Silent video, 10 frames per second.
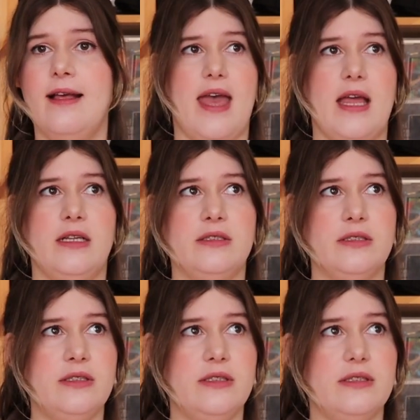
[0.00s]

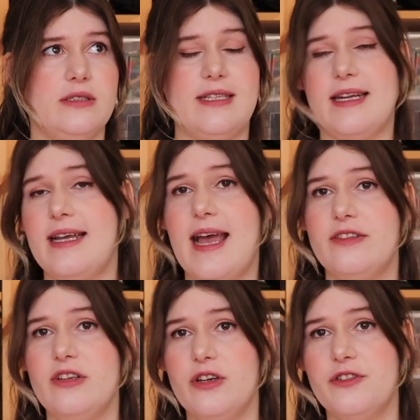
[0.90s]
And then I had
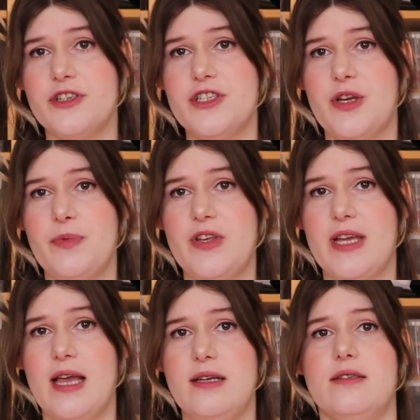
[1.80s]
to look for something
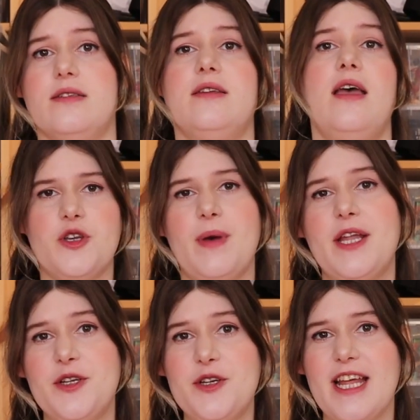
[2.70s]
else. So my
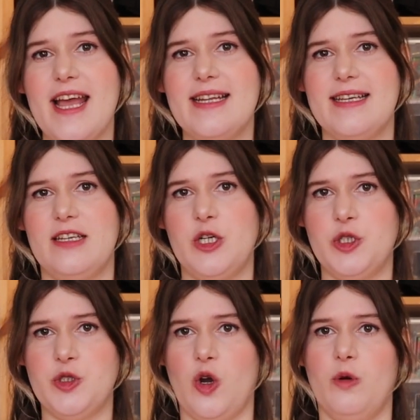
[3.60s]
due date is in
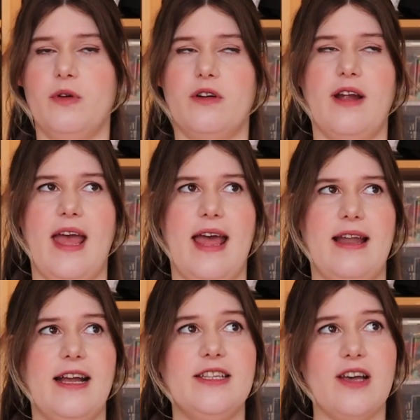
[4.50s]
October, and
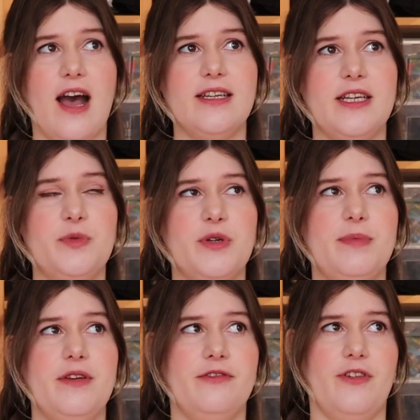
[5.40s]
I thought it would
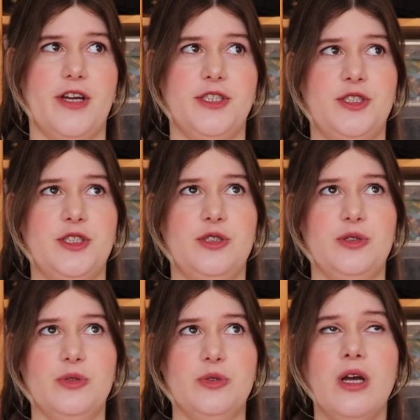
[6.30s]
be fun to
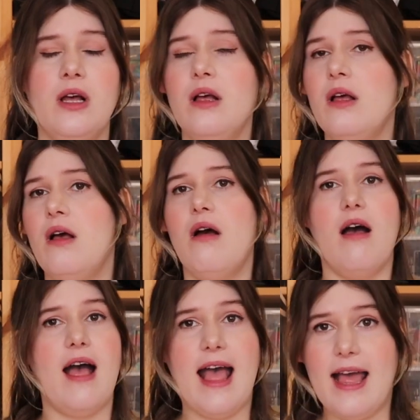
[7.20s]
do
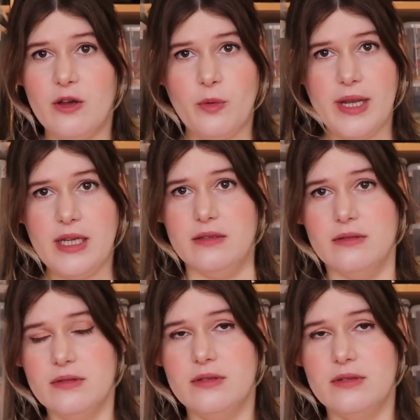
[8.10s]
a Halloween